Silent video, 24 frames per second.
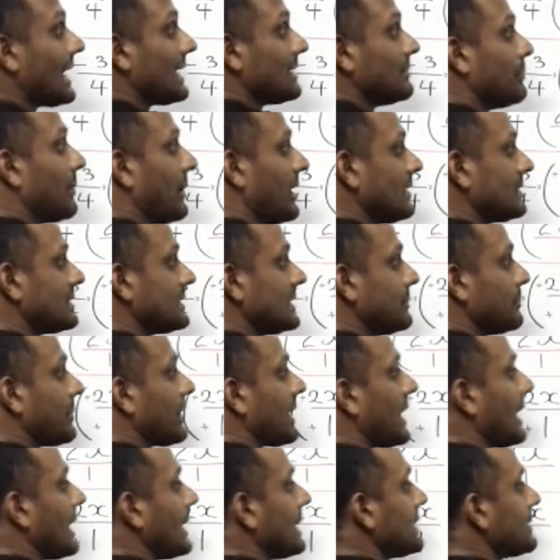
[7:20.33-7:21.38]
and
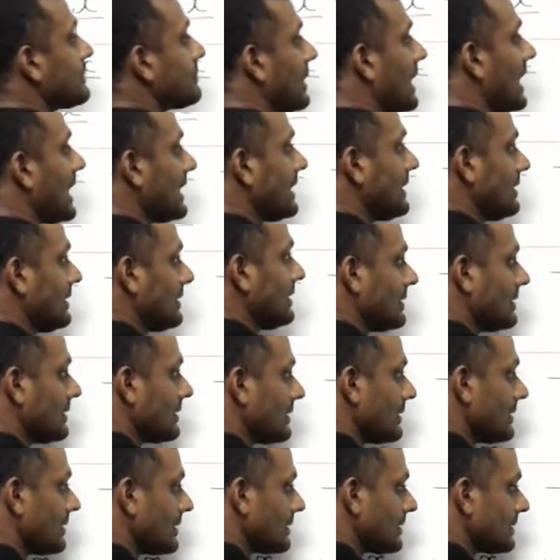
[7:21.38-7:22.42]
multiply it by
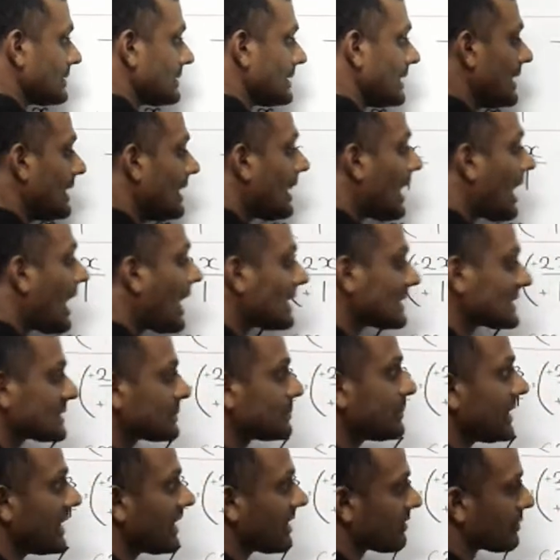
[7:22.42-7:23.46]
the
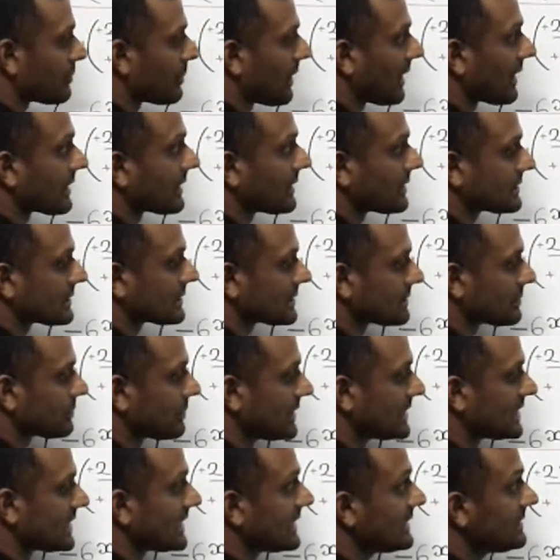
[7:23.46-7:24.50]
last pair of brackets,
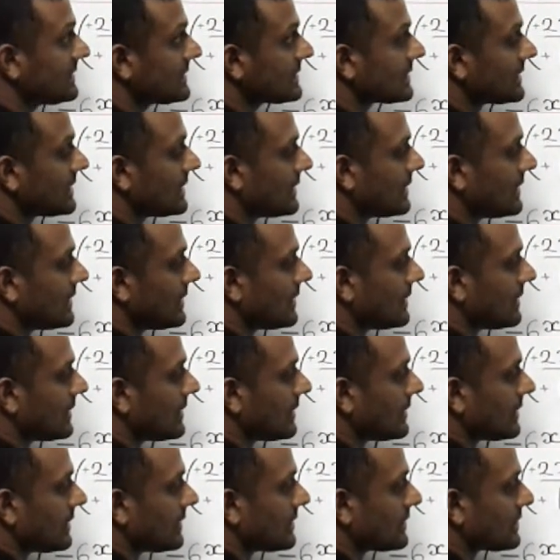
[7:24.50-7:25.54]
which is
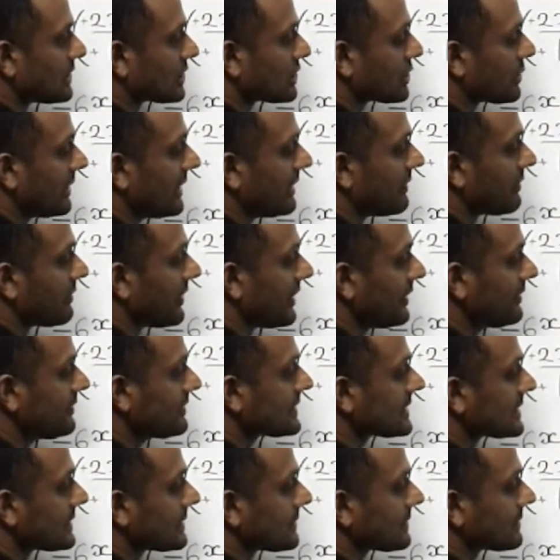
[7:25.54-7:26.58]

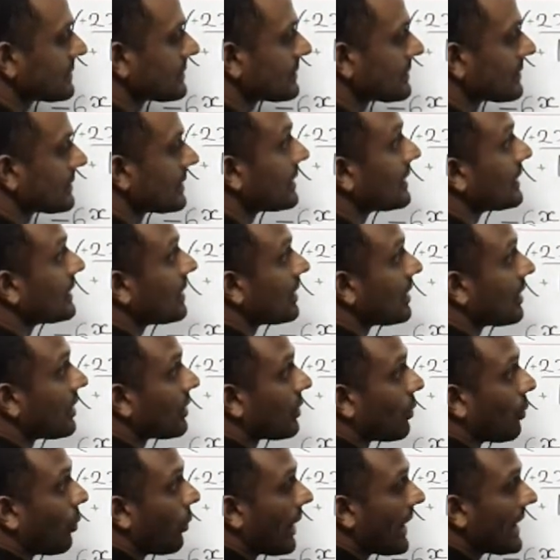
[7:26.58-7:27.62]
3/5.
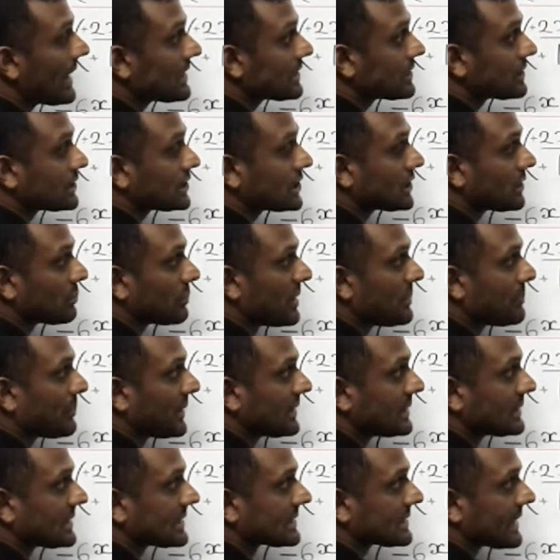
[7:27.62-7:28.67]
Where should we
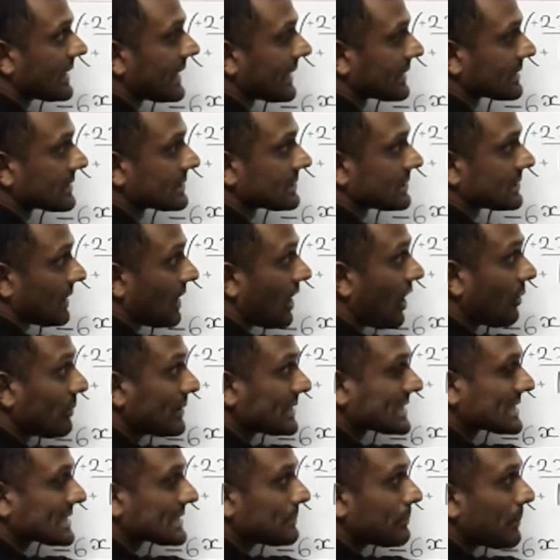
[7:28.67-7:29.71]
put this x? How
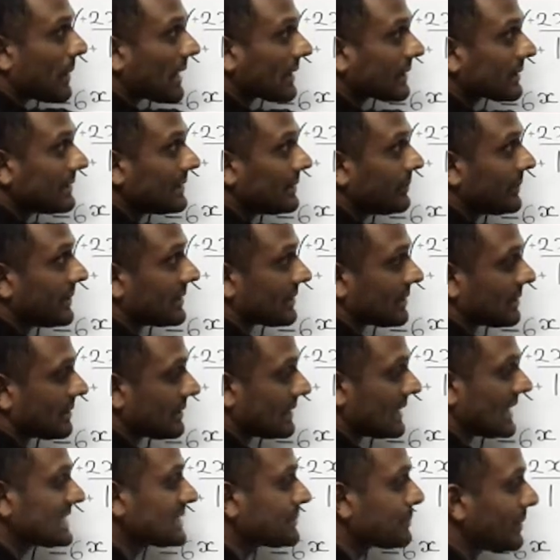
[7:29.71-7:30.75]
it's smack in the middle,
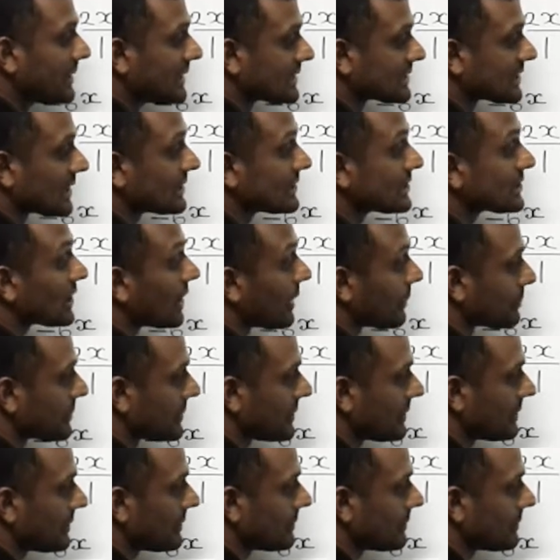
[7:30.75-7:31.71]
let's put it on top.